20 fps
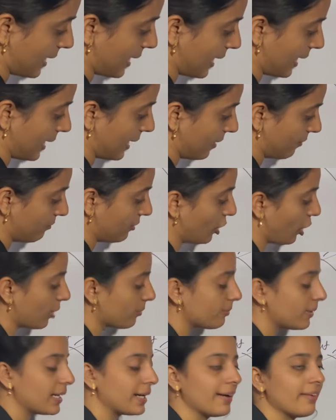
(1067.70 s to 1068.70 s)

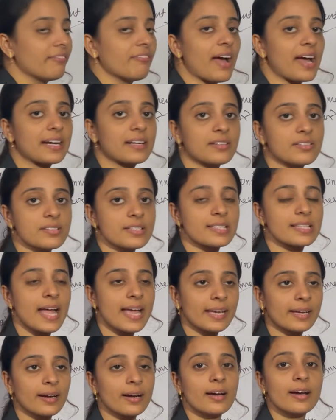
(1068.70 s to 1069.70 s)
environmental factors
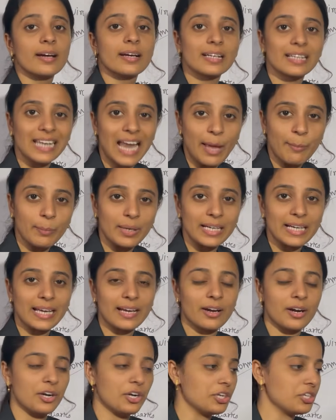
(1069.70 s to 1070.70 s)
like climatic
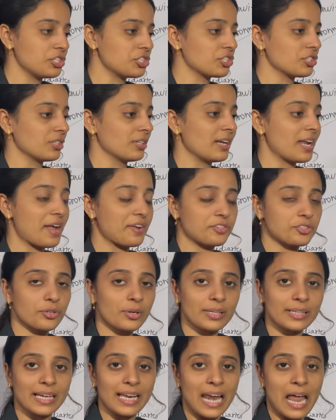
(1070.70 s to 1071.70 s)
condition,
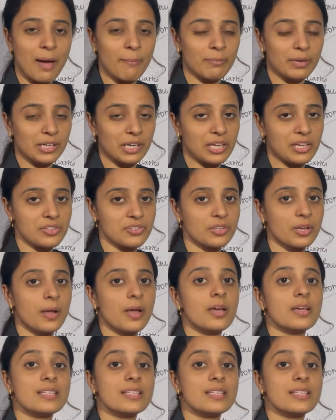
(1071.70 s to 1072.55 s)
natural calamities,